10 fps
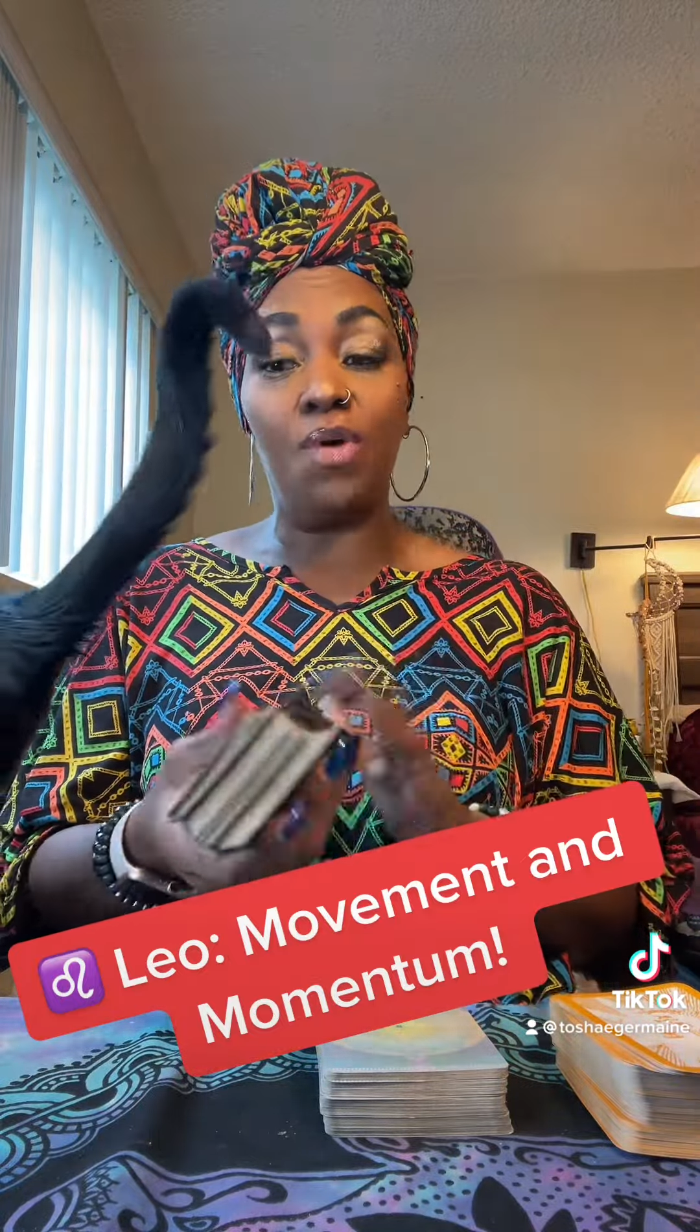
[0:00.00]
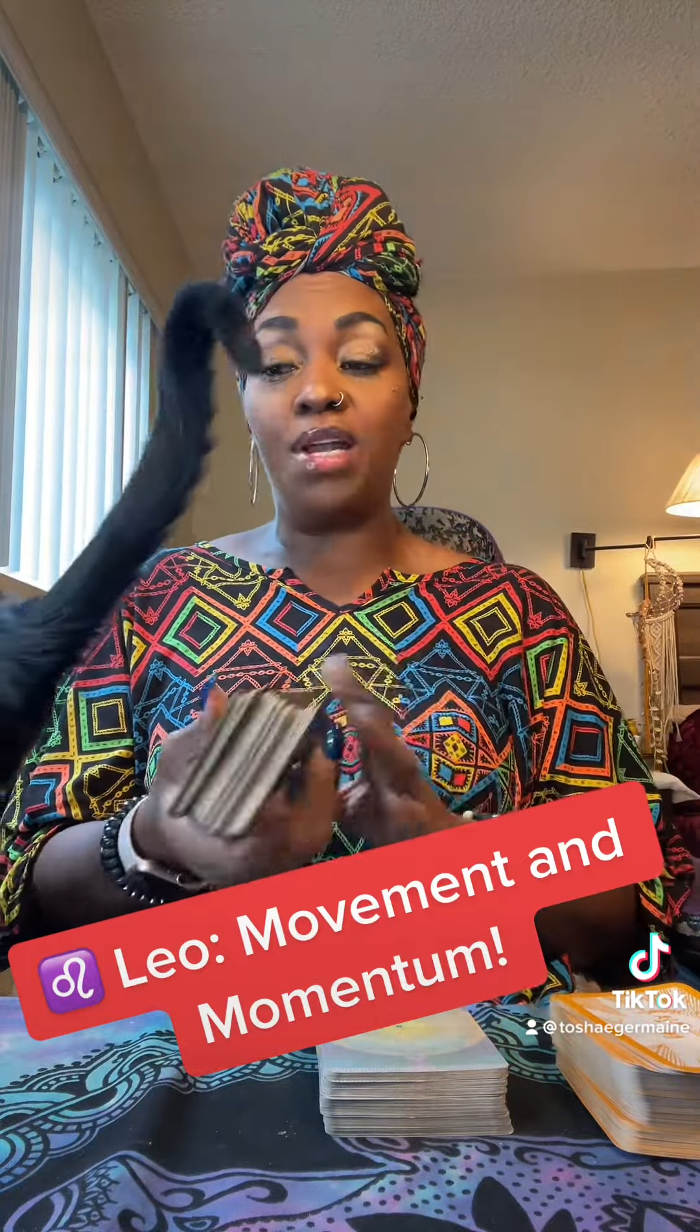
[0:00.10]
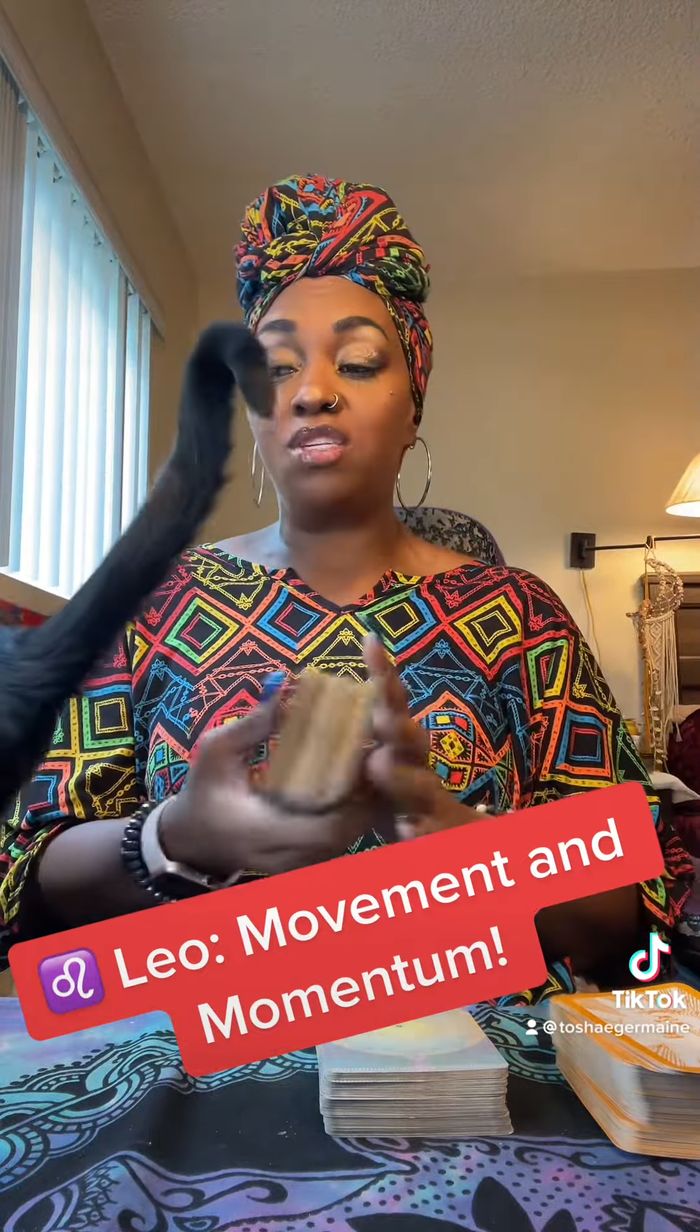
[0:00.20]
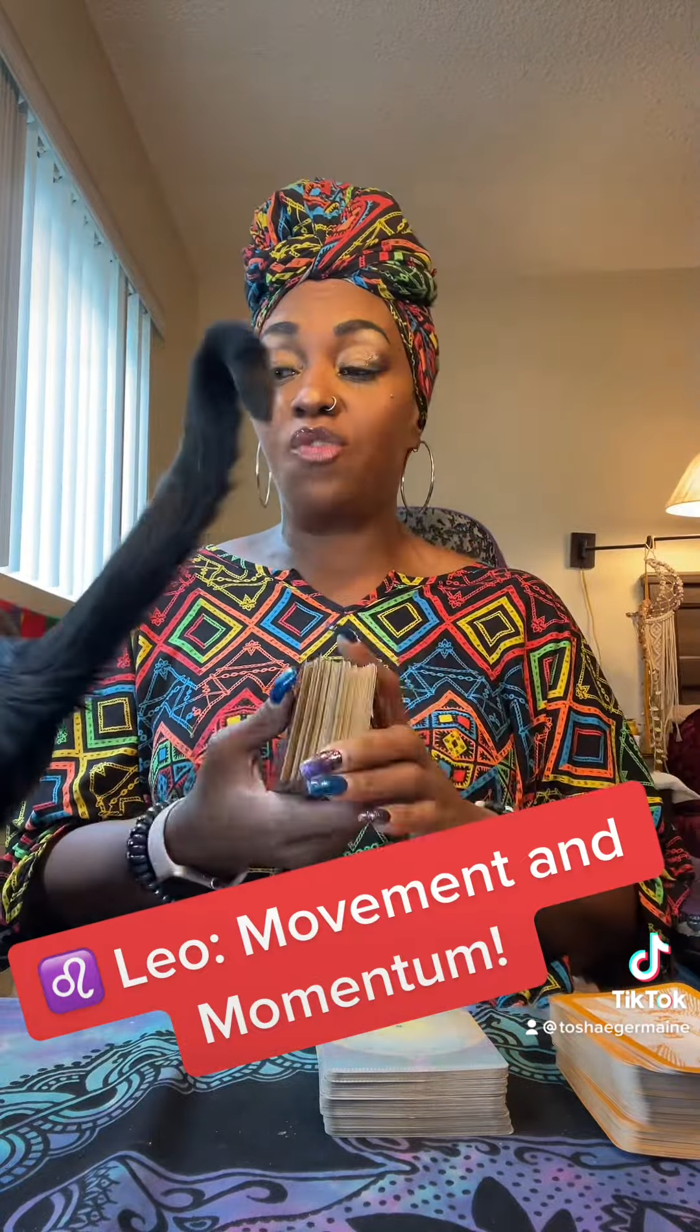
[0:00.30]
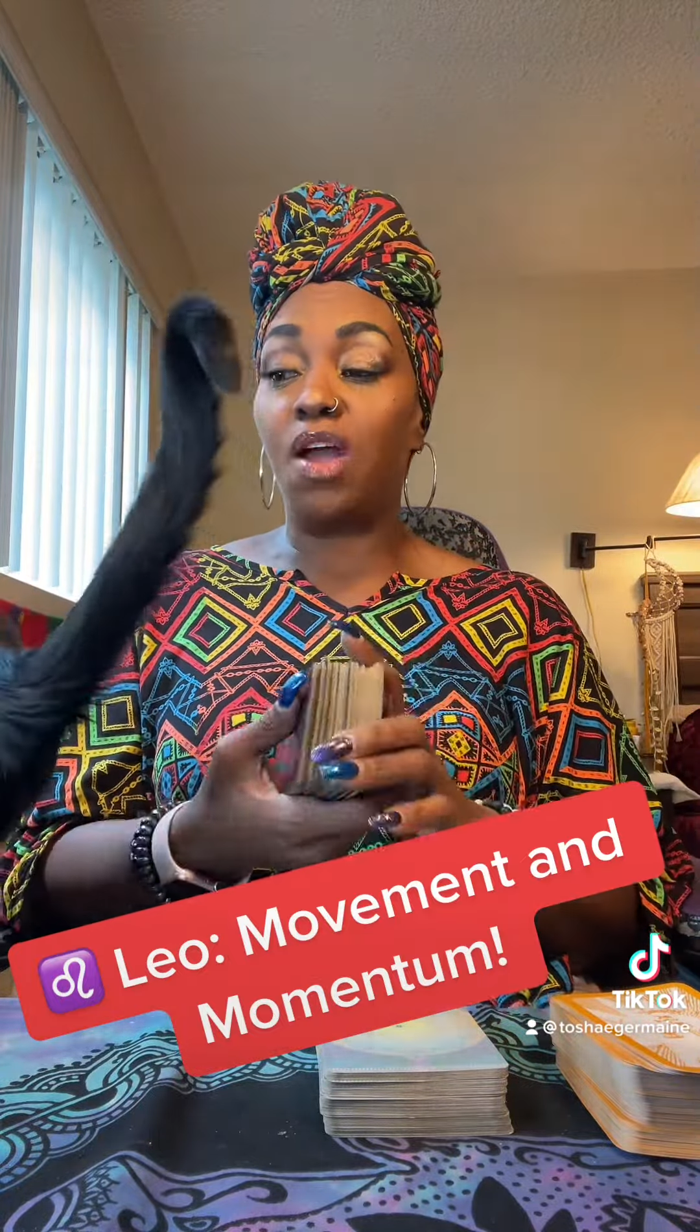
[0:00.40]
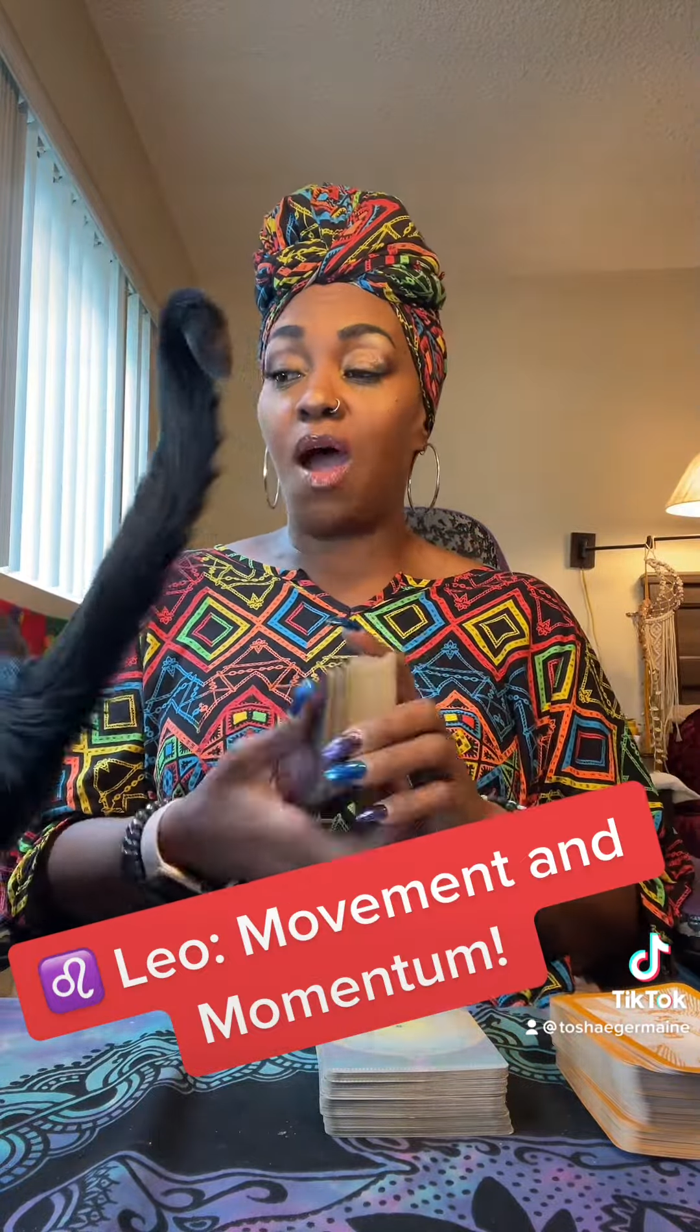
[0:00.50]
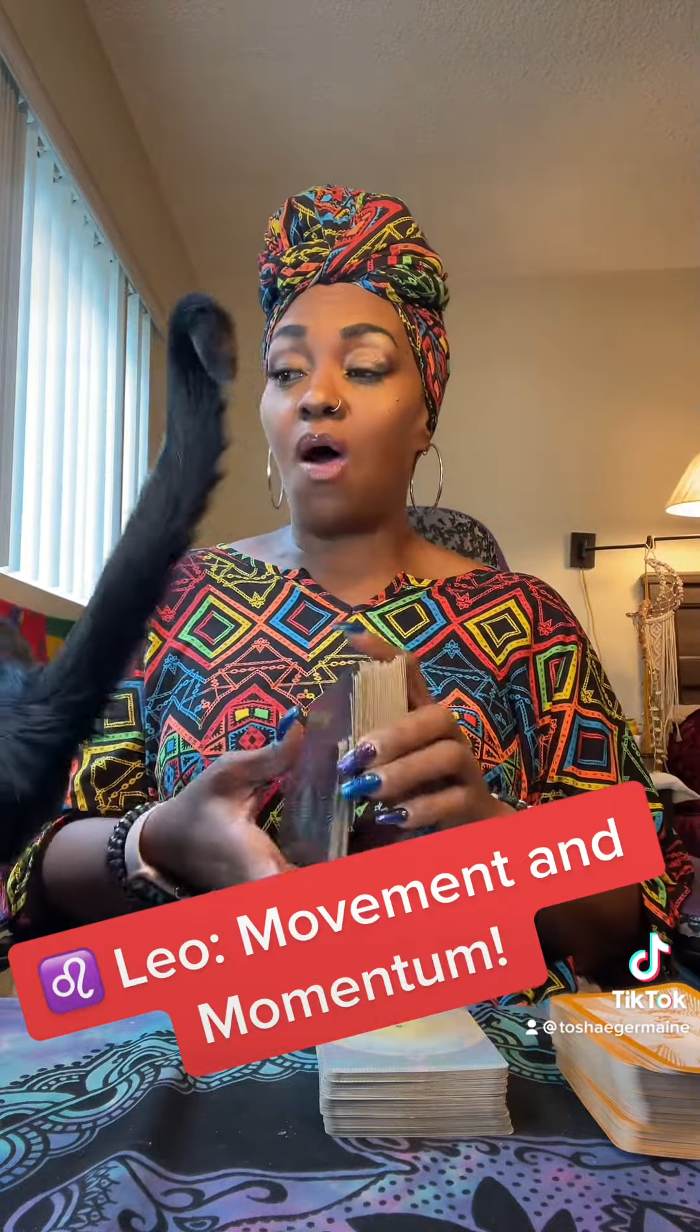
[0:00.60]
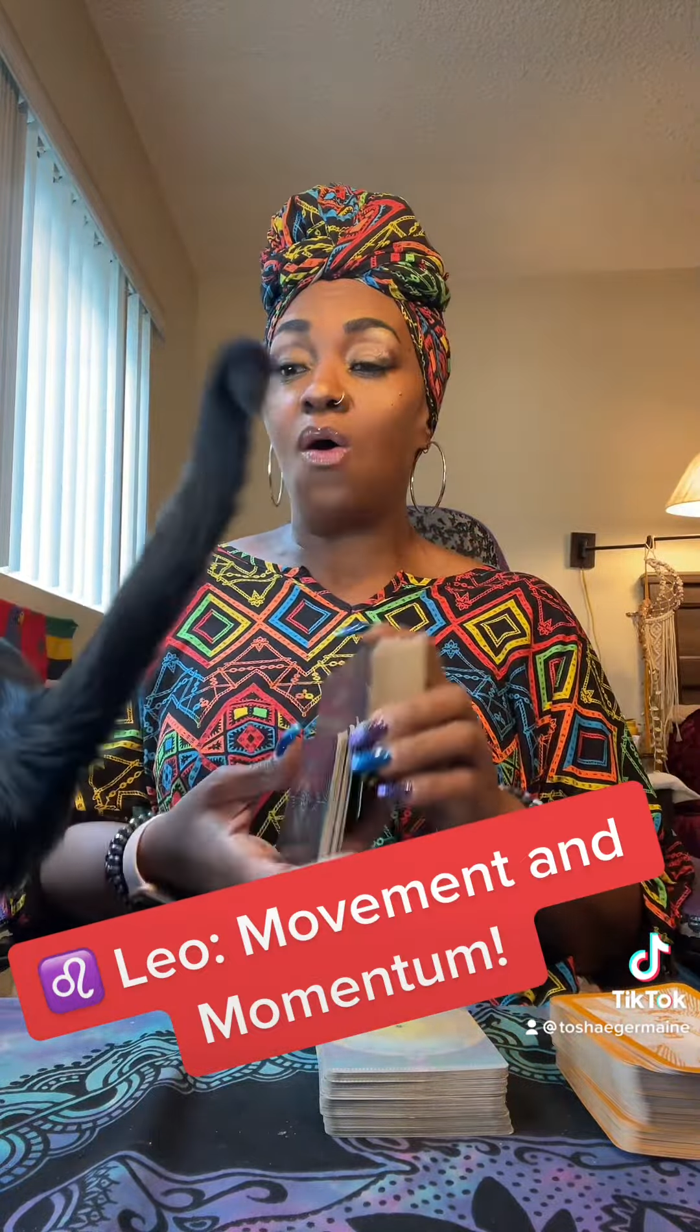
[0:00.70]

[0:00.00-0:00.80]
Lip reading: readings for y'all.